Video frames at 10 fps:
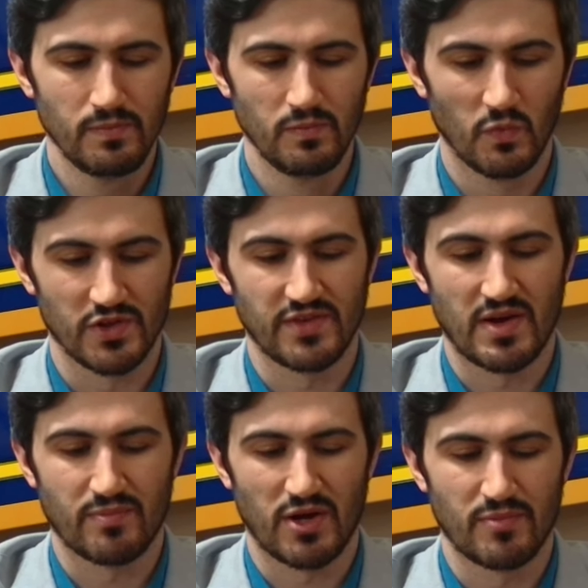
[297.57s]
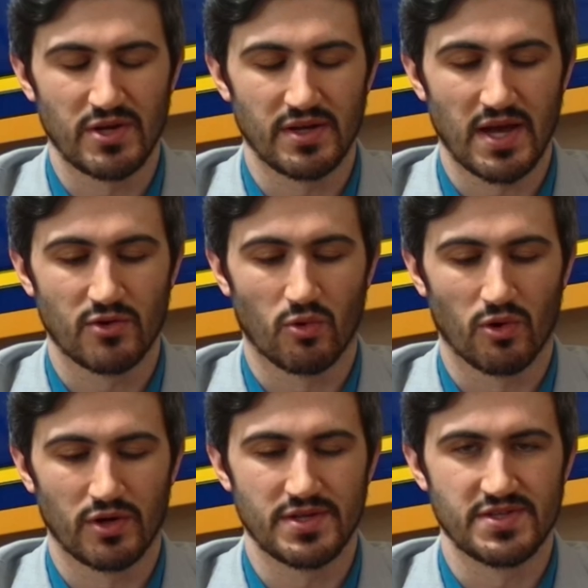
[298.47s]
with Eventbrite being
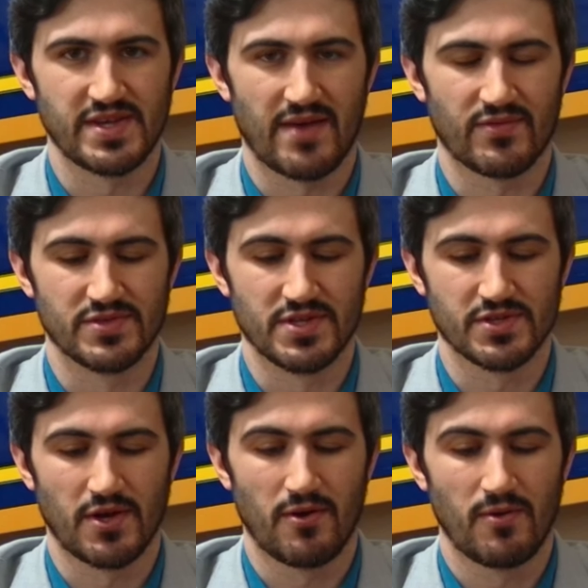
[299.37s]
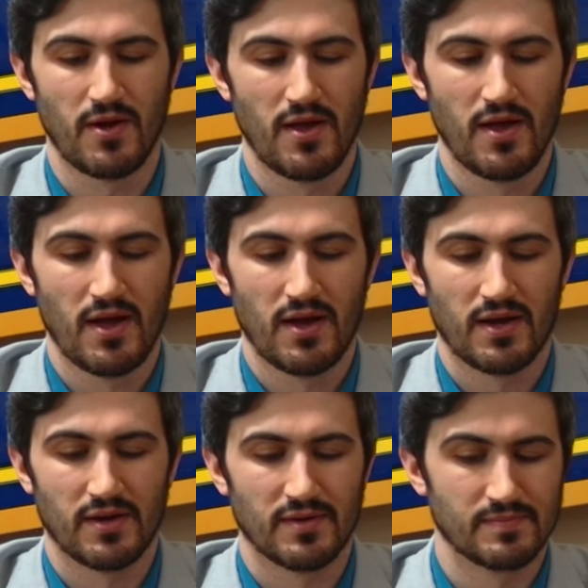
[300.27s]
headquartered in San Francisco.
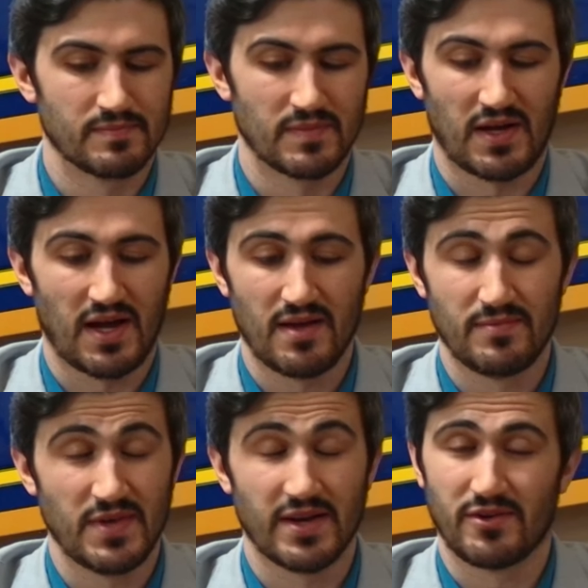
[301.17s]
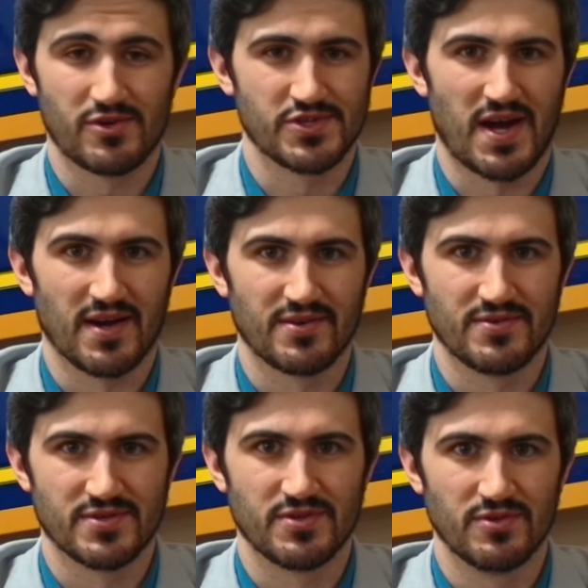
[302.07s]
I'm not at all shocked.
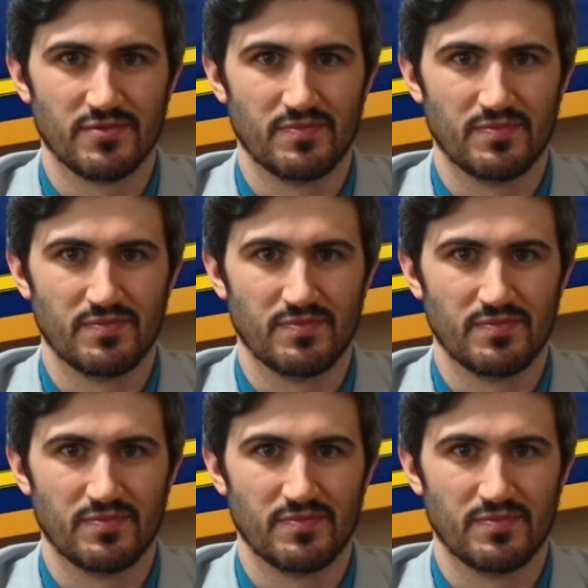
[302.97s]
Those are two,